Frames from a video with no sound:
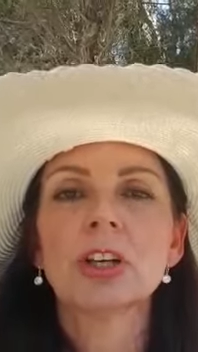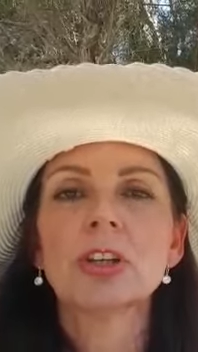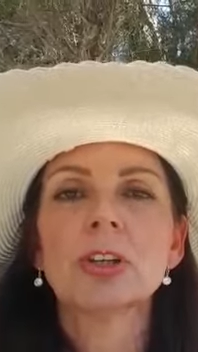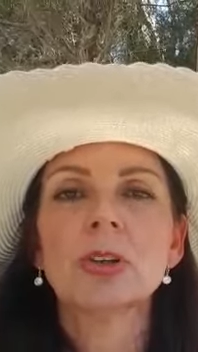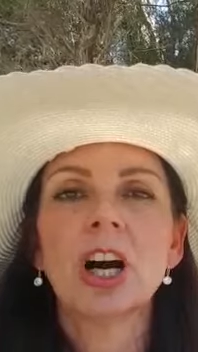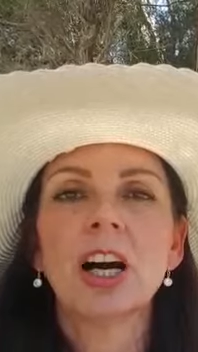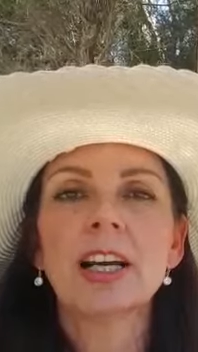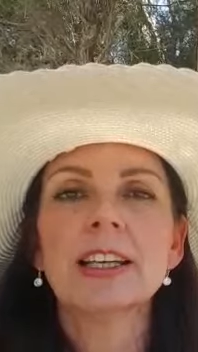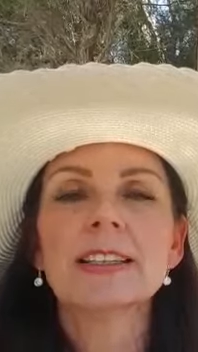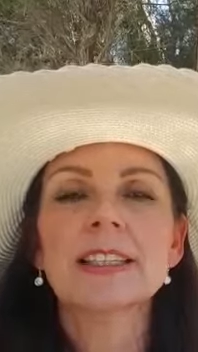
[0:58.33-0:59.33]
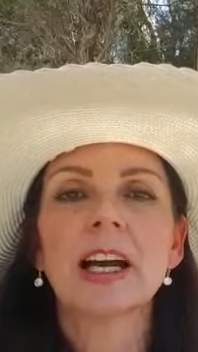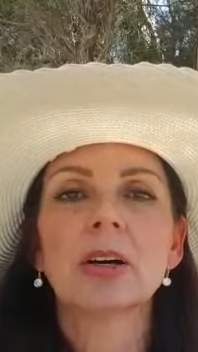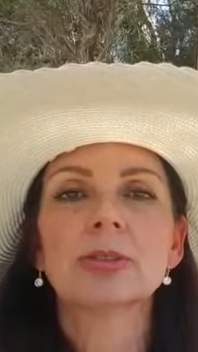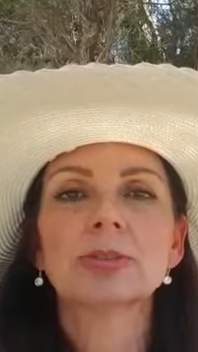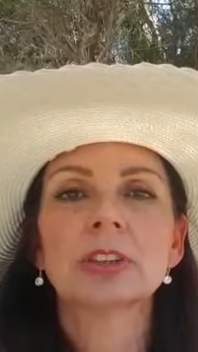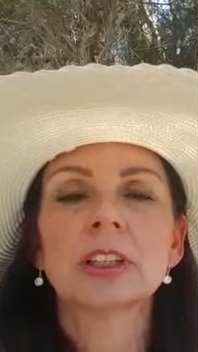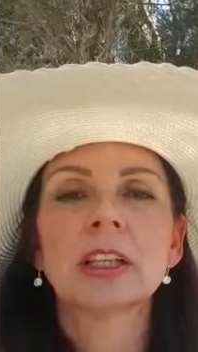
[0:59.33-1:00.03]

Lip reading: your higher self,